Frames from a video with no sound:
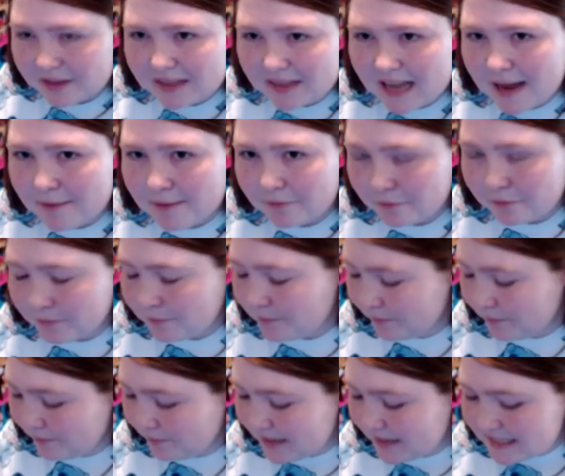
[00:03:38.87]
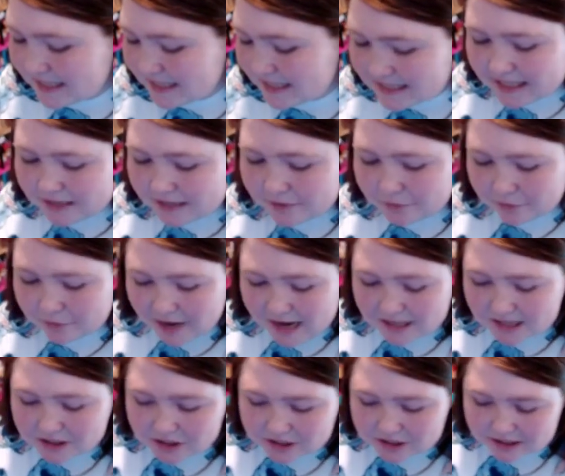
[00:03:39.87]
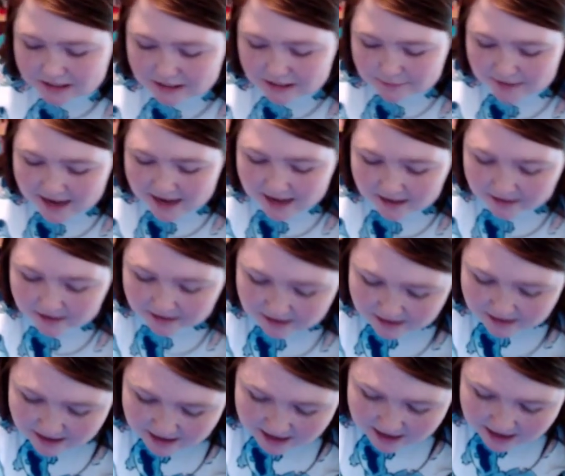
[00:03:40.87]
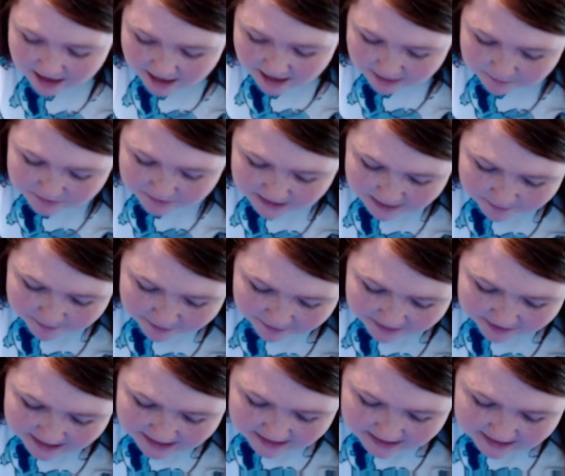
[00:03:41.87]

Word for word: that minty, fresh smell. Um, some of these